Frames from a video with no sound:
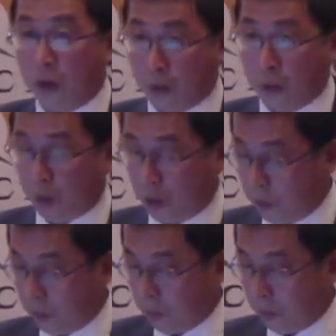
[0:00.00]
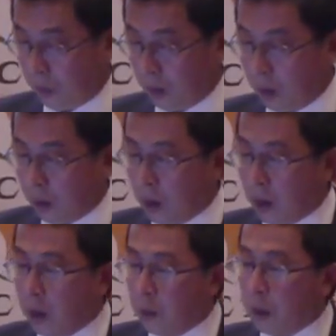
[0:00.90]
surface temperature.
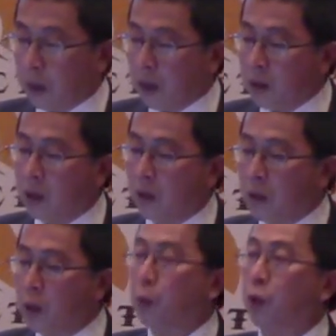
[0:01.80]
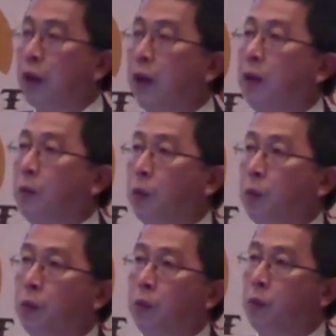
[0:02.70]
But then series
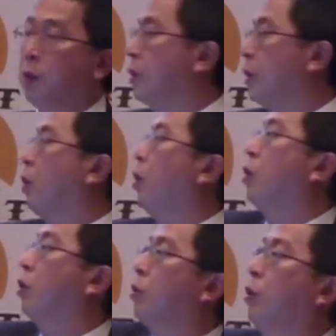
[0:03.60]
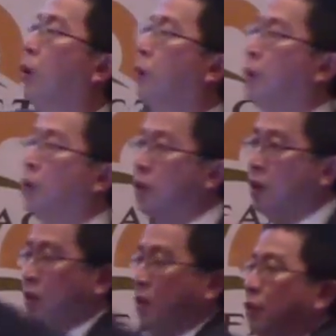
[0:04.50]
product, people say, oh, global albedo
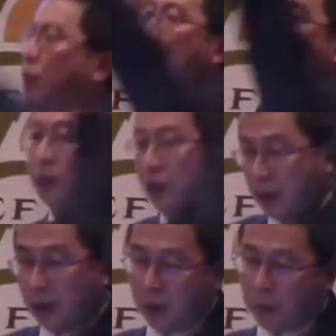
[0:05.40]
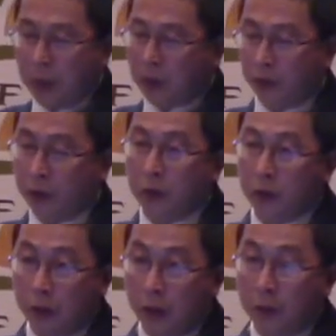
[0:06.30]
is just the reflected sunlight part of
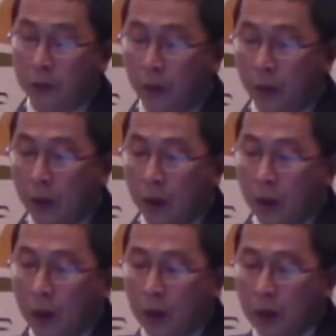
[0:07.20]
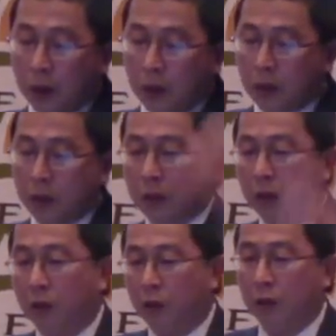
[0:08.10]
it, right? And then it
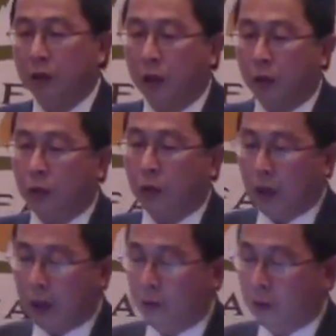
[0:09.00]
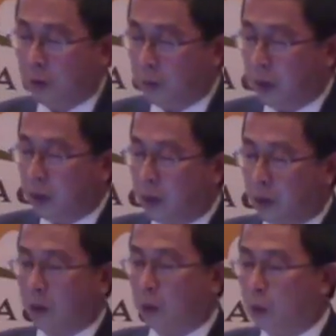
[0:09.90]
turns out, of course, they also have something
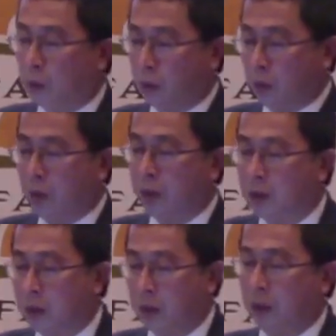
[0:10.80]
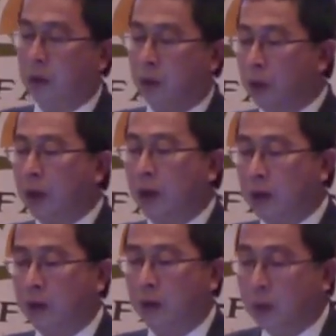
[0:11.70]
called the total solar
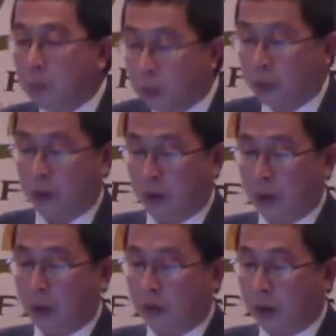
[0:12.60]
energy input